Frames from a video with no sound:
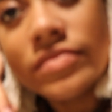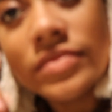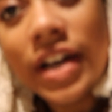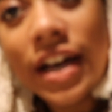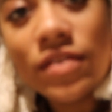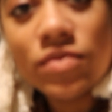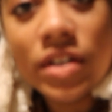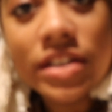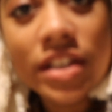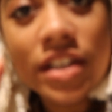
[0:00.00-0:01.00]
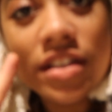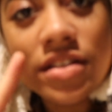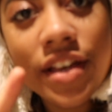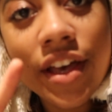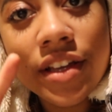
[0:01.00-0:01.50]
I have one thing to
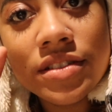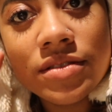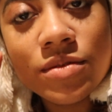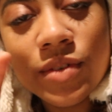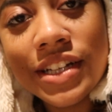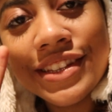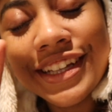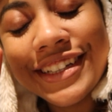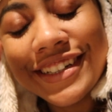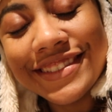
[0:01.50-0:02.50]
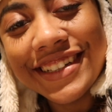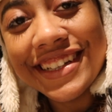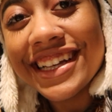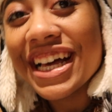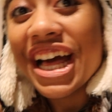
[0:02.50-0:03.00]
say, one thing
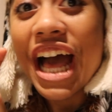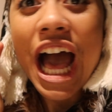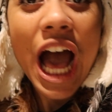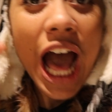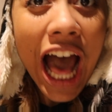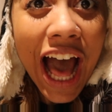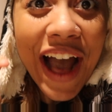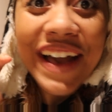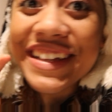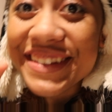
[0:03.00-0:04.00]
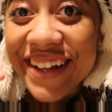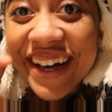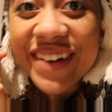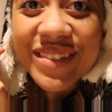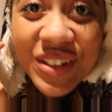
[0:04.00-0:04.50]
only. I
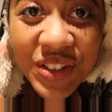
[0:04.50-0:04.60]
love New